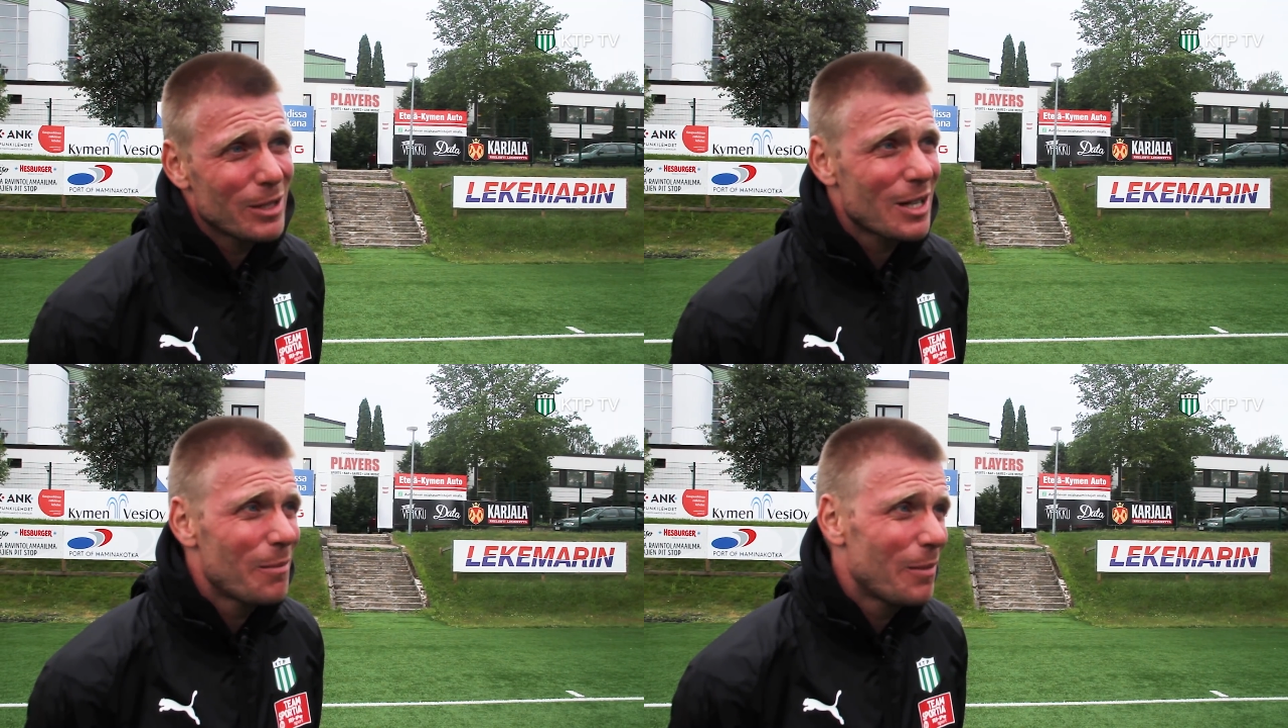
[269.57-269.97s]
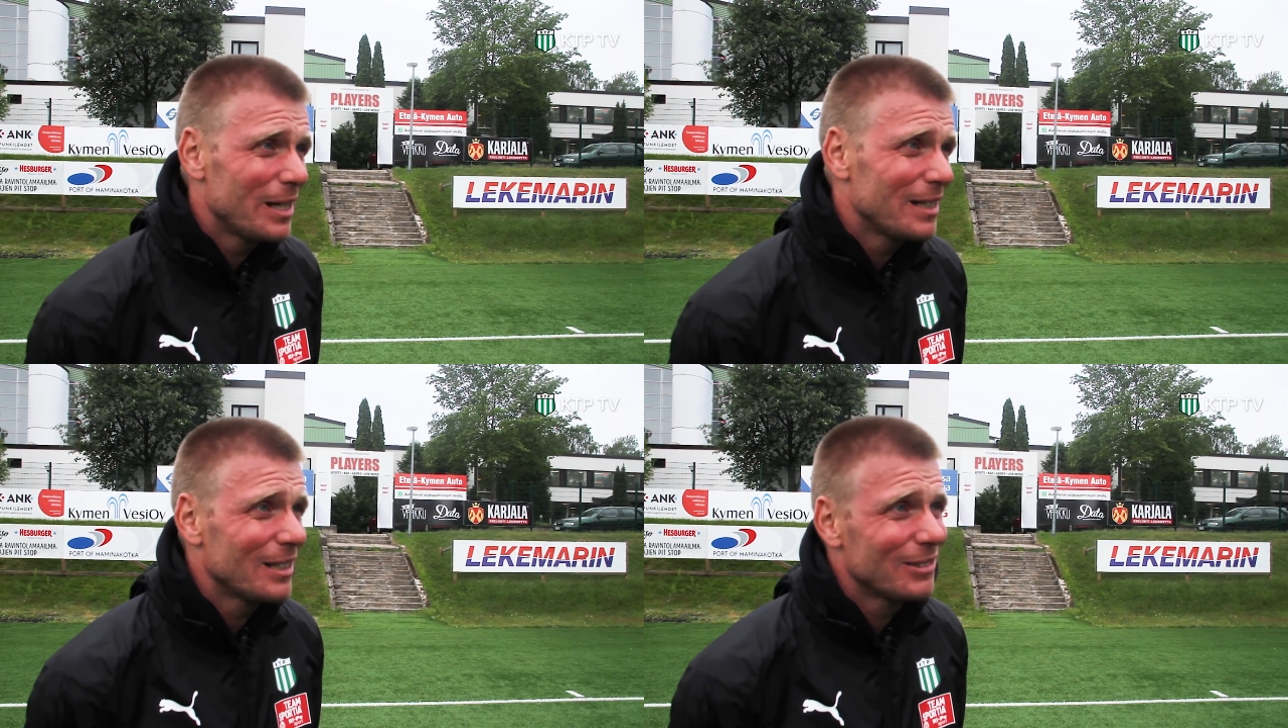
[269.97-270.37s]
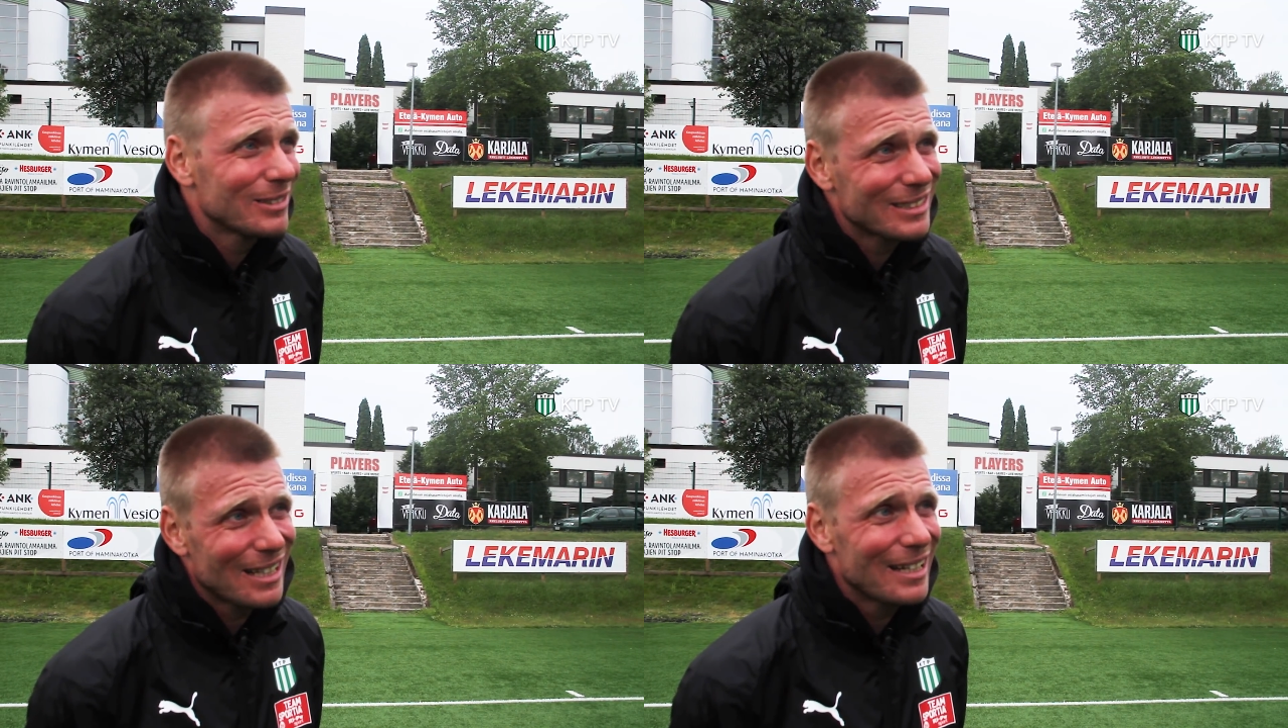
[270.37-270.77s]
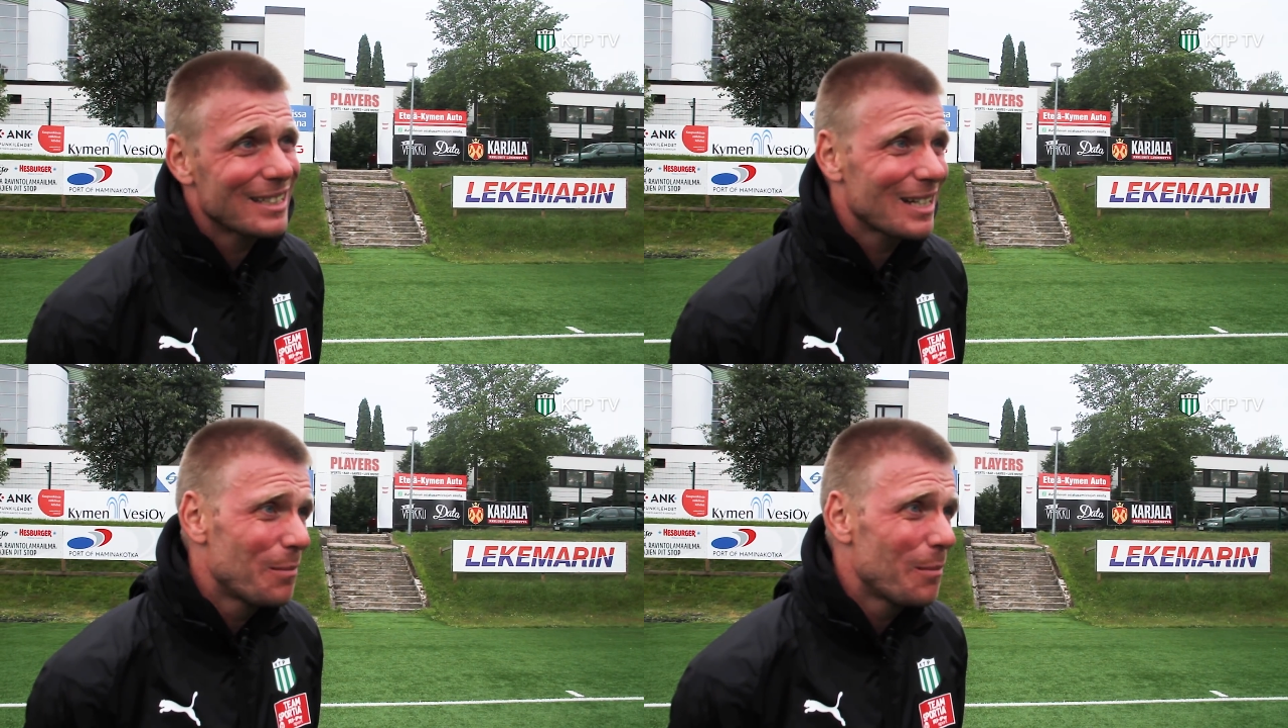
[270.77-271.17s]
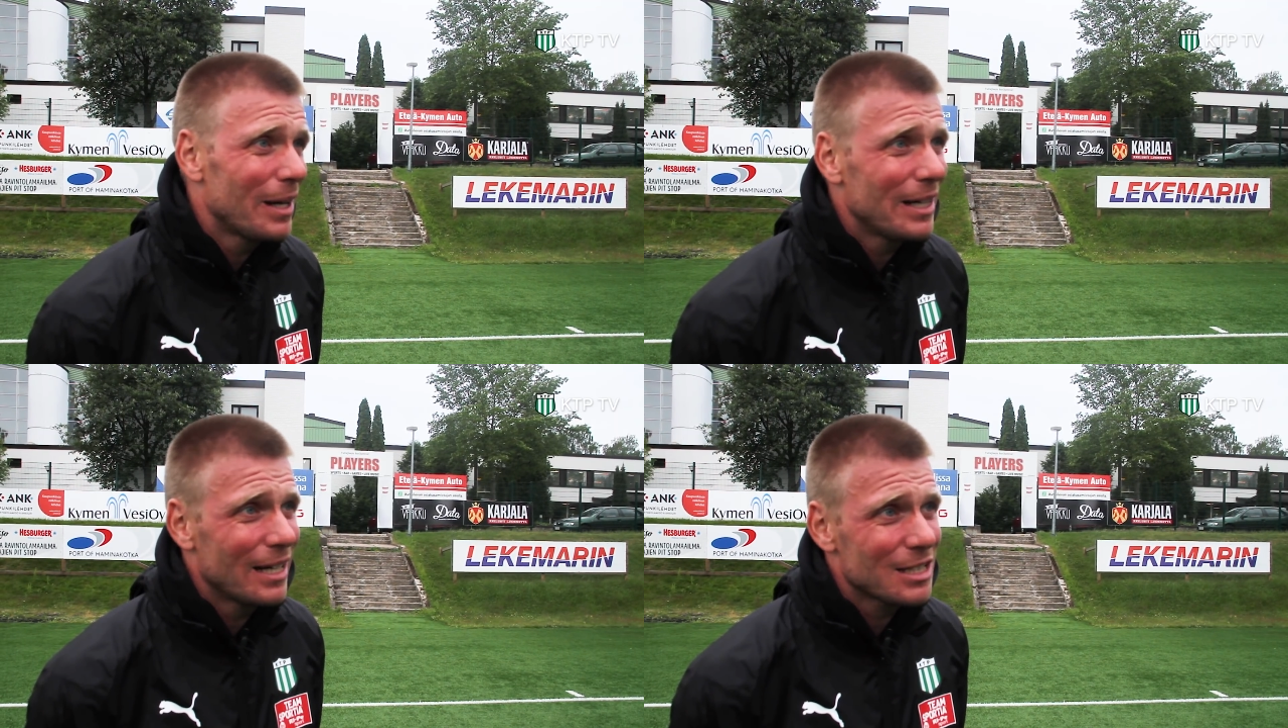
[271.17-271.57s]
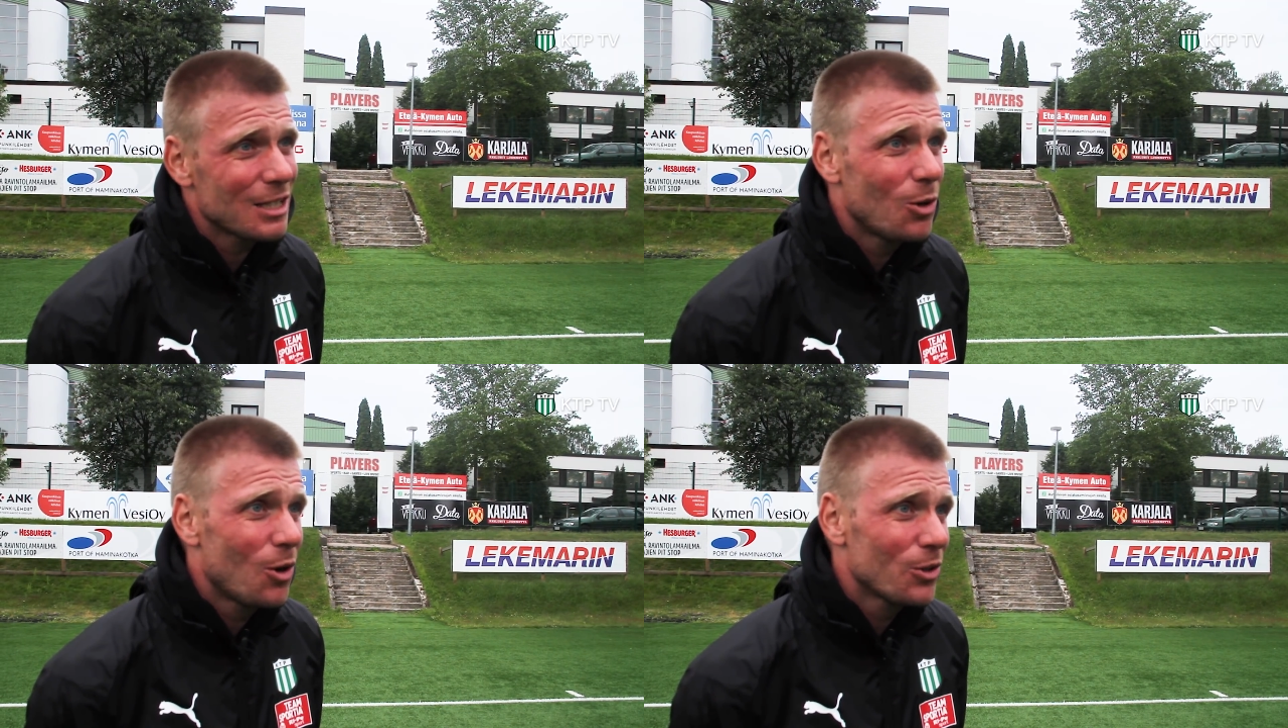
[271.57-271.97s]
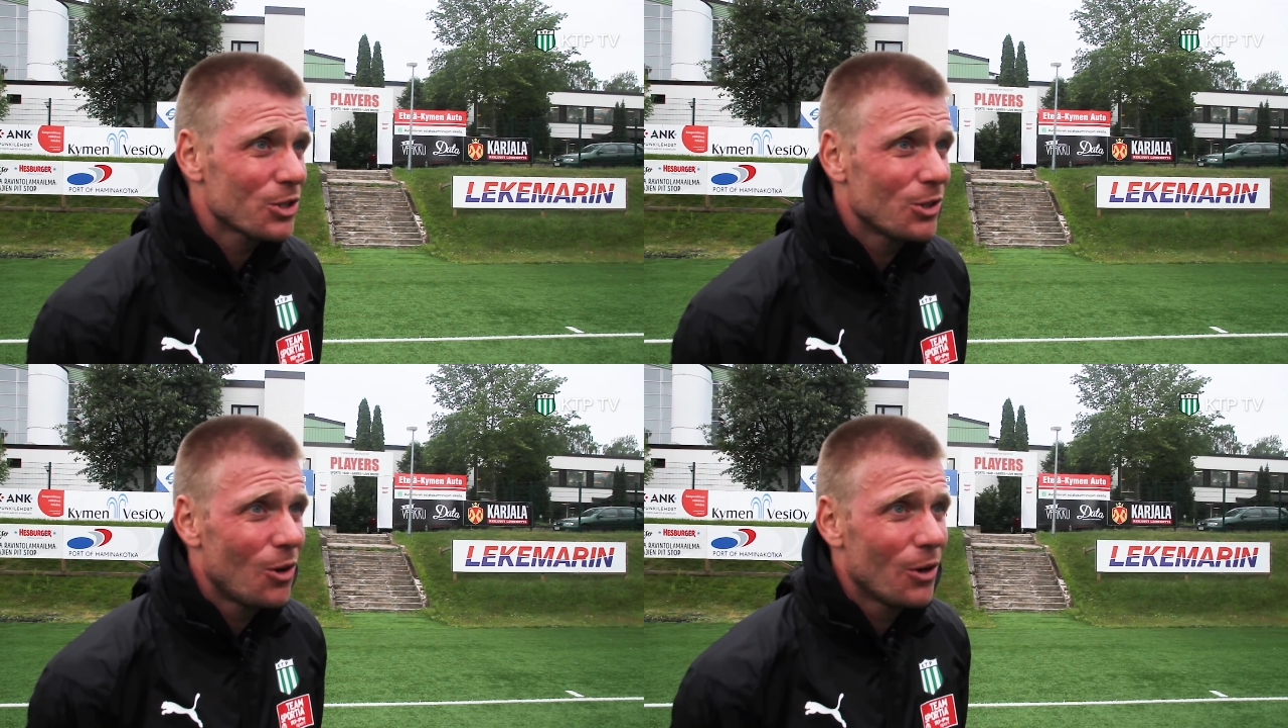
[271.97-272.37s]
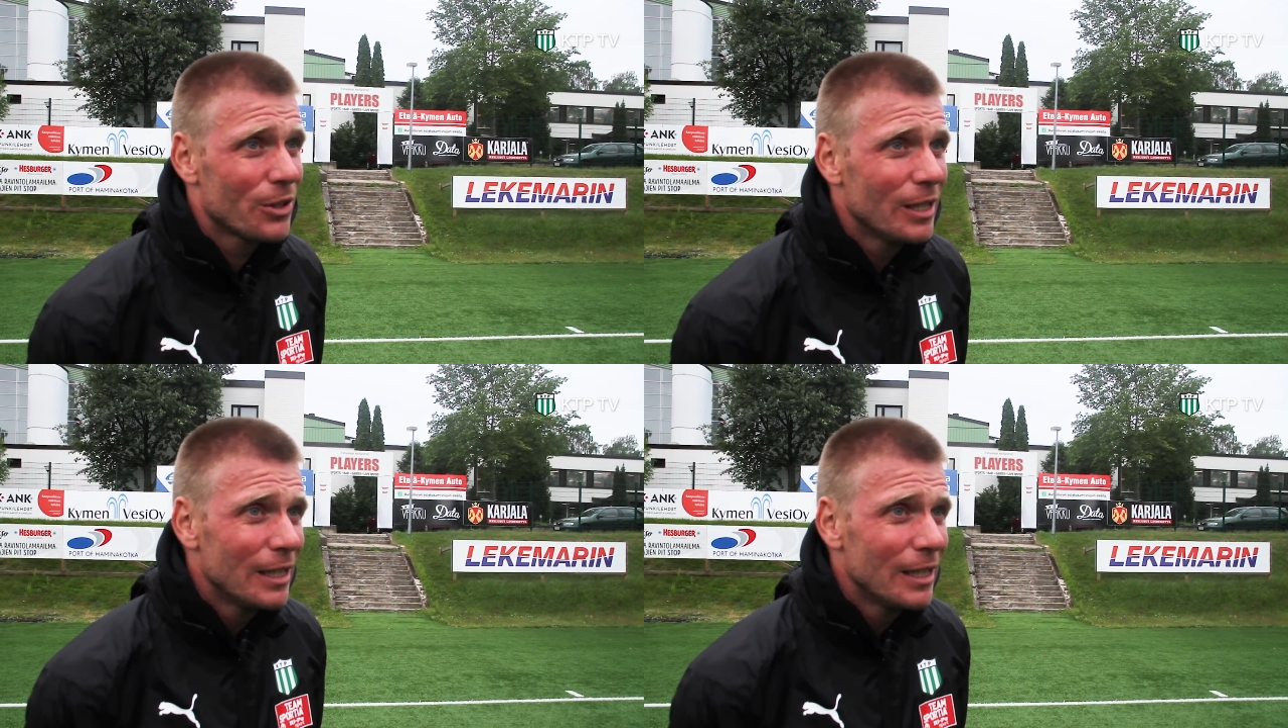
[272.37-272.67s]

Somebody don't like somebody, and so on.